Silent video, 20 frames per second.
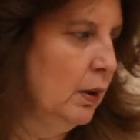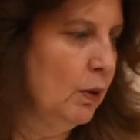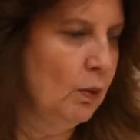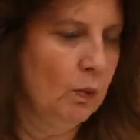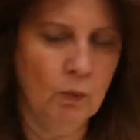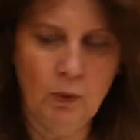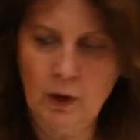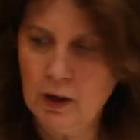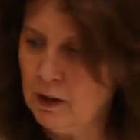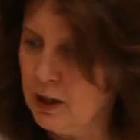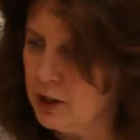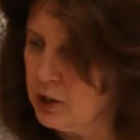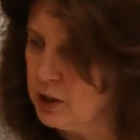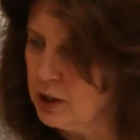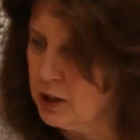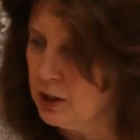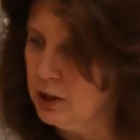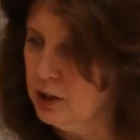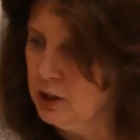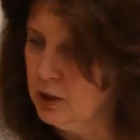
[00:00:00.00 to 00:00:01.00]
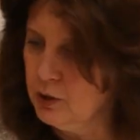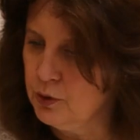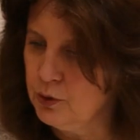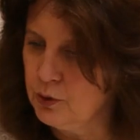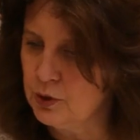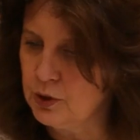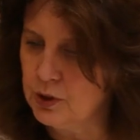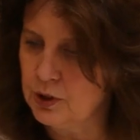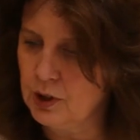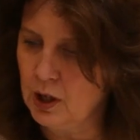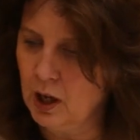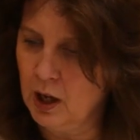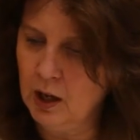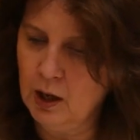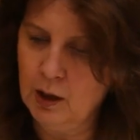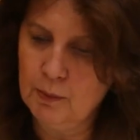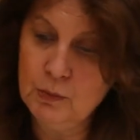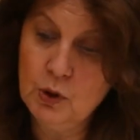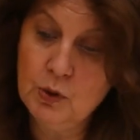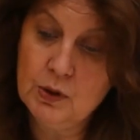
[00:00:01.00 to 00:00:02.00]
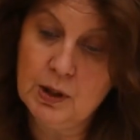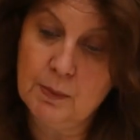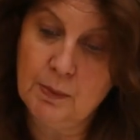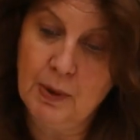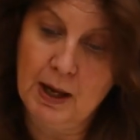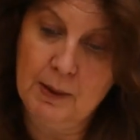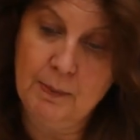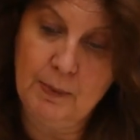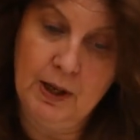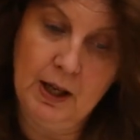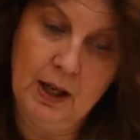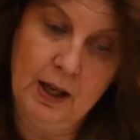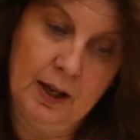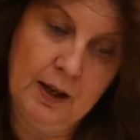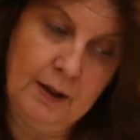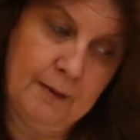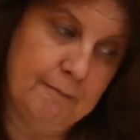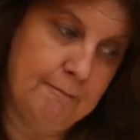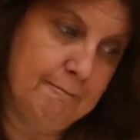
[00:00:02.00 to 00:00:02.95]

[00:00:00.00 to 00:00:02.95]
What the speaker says: We're actually going to use music paper here.